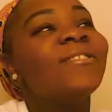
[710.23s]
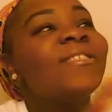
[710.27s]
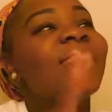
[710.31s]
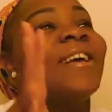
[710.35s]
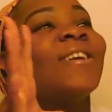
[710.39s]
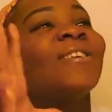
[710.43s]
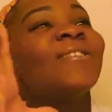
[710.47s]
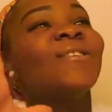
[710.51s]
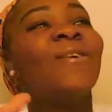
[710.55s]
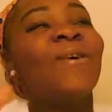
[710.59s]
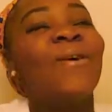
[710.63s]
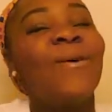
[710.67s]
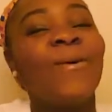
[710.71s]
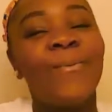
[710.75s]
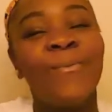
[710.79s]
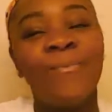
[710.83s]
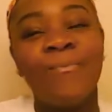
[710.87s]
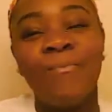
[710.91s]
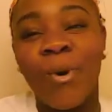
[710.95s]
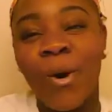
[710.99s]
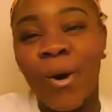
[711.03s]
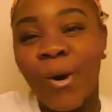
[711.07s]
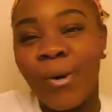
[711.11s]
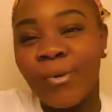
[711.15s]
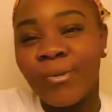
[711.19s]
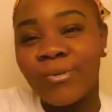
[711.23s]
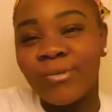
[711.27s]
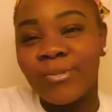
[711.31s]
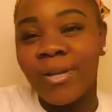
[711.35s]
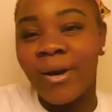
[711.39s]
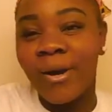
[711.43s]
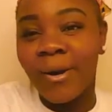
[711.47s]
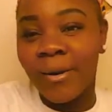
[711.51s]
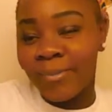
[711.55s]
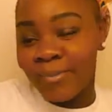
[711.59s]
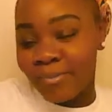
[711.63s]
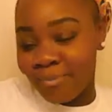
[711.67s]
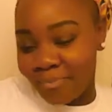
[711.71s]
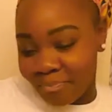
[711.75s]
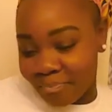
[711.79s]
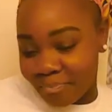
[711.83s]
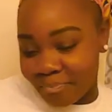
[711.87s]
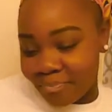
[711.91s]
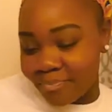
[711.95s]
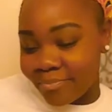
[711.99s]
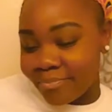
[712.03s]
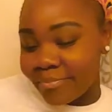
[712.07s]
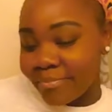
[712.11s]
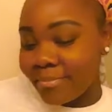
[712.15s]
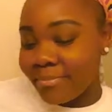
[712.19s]
like all balled up.
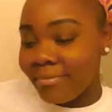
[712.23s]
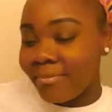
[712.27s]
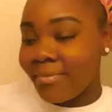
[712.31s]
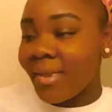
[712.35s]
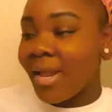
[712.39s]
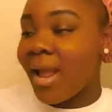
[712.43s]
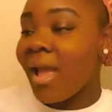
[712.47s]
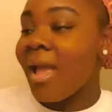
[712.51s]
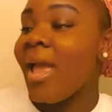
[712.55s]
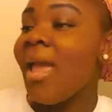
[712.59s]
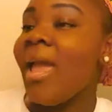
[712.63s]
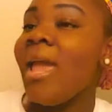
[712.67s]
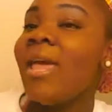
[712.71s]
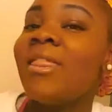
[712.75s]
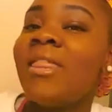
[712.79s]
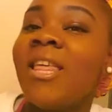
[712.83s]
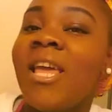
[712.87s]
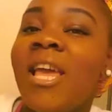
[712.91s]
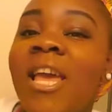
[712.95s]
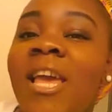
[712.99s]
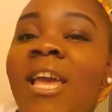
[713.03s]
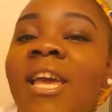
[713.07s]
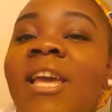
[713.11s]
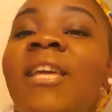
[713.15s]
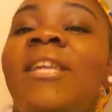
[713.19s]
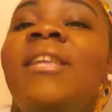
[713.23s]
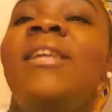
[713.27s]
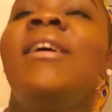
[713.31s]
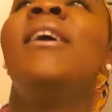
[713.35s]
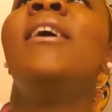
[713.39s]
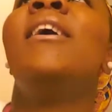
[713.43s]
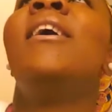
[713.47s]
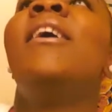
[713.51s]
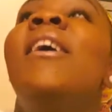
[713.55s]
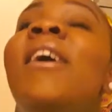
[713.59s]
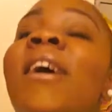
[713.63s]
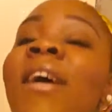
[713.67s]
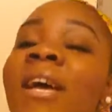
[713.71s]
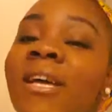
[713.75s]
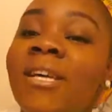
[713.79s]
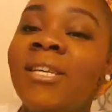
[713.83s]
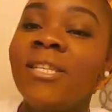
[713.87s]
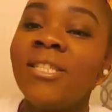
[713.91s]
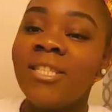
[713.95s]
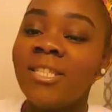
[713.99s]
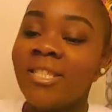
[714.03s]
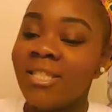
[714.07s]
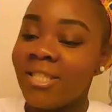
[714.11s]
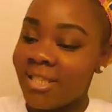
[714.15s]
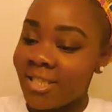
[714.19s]
And then
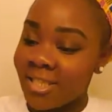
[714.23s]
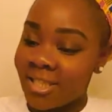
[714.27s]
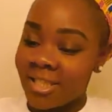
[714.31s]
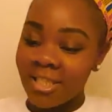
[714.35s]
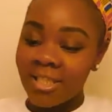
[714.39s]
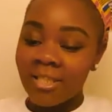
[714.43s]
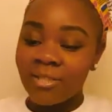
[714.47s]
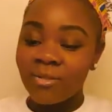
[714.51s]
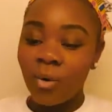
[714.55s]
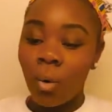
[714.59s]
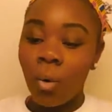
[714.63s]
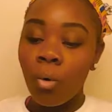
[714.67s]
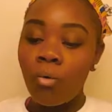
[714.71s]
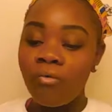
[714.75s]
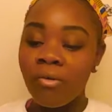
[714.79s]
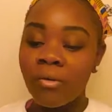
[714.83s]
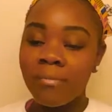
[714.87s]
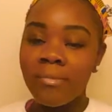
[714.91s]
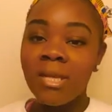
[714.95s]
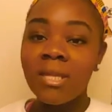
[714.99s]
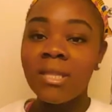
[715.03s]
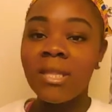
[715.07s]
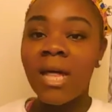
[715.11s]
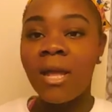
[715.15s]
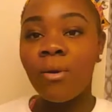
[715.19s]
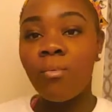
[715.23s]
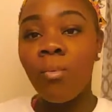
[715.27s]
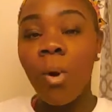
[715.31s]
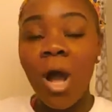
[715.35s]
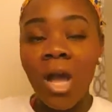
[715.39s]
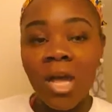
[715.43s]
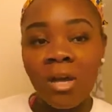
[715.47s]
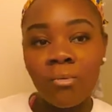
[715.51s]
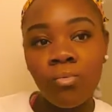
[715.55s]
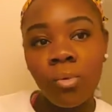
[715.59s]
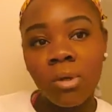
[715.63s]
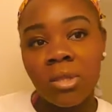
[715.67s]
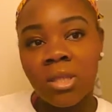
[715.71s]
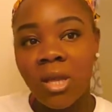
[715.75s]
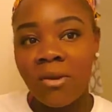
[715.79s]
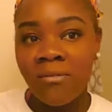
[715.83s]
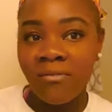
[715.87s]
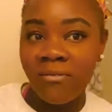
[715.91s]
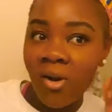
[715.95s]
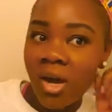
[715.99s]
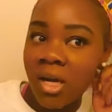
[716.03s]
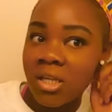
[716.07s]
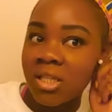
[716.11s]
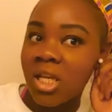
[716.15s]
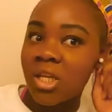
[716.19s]
she's over me like, what the
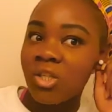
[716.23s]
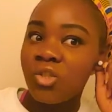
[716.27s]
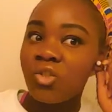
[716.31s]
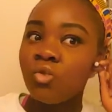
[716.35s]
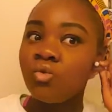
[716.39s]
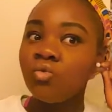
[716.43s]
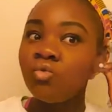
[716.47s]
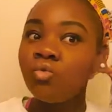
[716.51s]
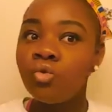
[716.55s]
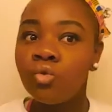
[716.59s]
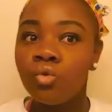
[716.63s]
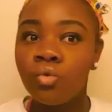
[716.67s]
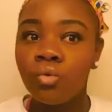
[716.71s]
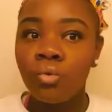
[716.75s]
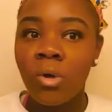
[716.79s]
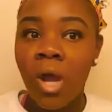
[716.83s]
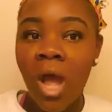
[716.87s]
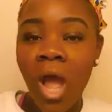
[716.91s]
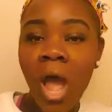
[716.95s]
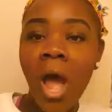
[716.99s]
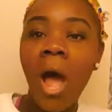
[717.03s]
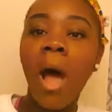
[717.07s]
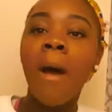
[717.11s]
fuck did you do?